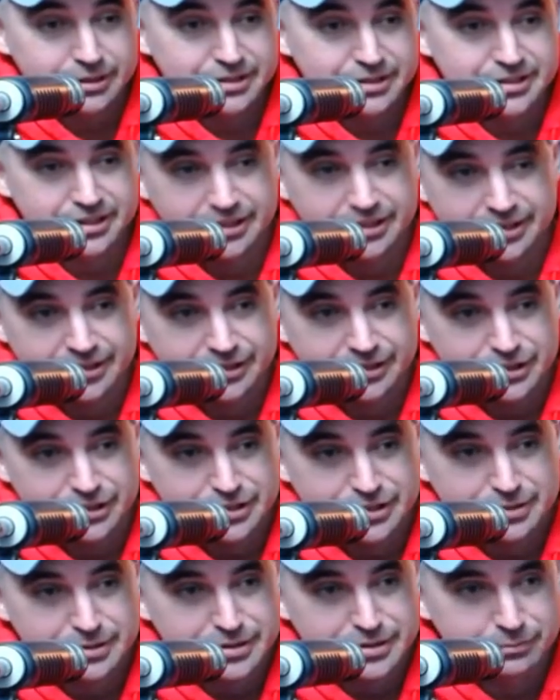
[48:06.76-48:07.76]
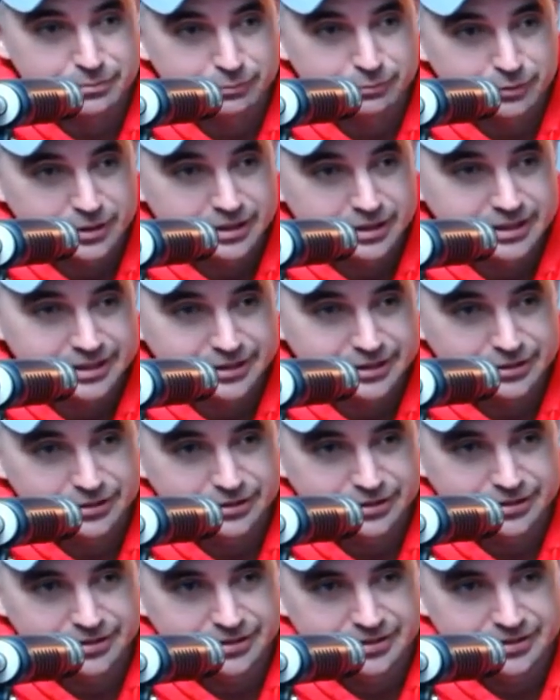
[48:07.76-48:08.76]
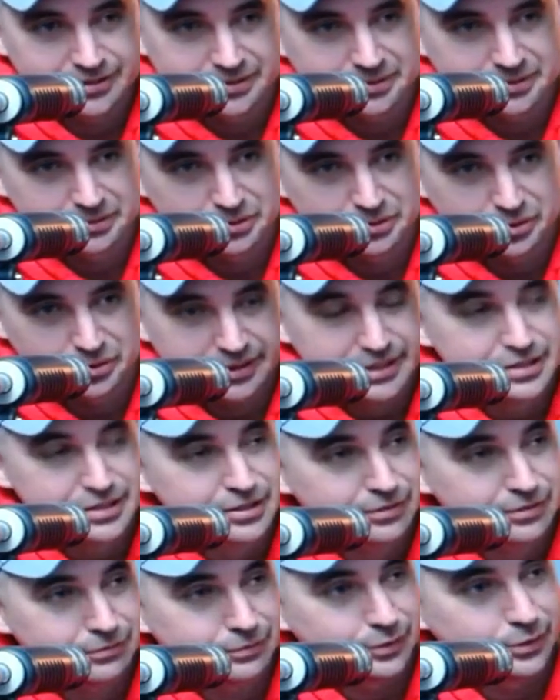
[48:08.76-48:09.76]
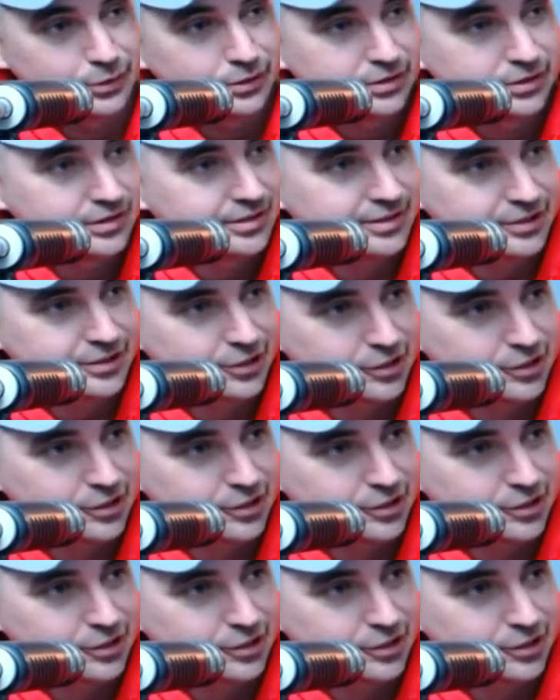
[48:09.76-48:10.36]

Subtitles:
what you see and you just want some really good drinks and food,